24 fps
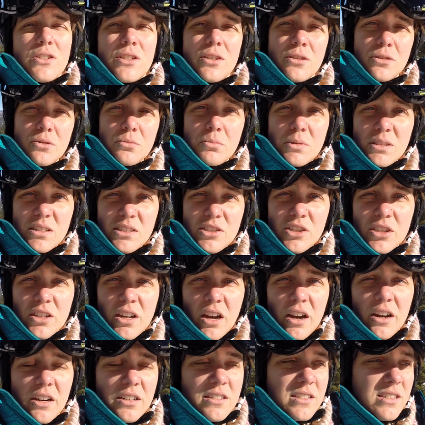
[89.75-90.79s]
2 militia
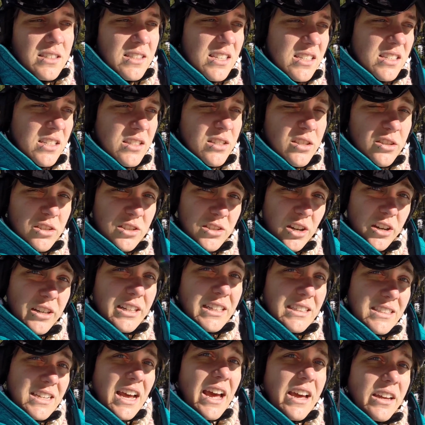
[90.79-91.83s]
cards. This is your
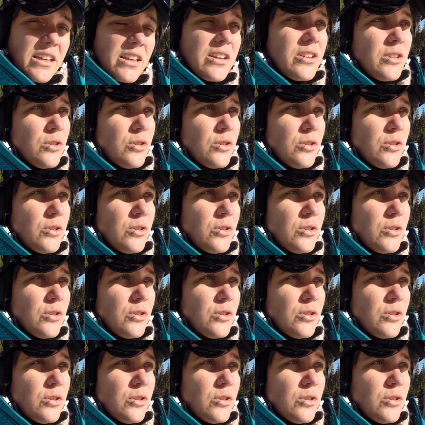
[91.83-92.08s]
starting deck.